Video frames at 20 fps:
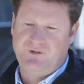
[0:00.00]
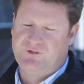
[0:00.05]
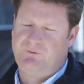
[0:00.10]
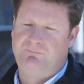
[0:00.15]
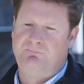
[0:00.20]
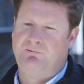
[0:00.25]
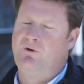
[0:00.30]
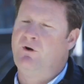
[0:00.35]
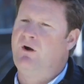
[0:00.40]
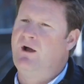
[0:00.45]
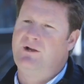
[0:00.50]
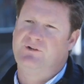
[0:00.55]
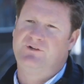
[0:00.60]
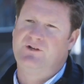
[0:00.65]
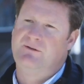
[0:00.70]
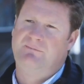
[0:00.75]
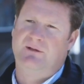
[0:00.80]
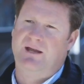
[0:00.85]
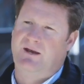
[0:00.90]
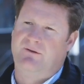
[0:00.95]
A
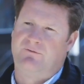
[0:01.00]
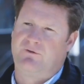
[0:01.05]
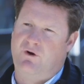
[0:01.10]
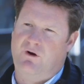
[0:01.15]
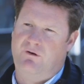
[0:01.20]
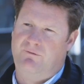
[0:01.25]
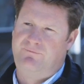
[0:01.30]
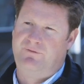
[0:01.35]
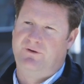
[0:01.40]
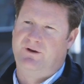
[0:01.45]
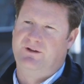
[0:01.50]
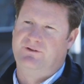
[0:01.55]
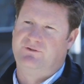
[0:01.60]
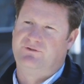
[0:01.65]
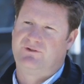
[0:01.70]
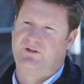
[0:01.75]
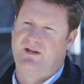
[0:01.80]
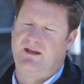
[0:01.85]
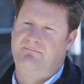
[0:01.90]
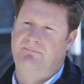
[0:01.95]
surprising amount of
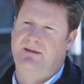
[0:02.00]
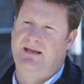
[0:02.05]
confidence can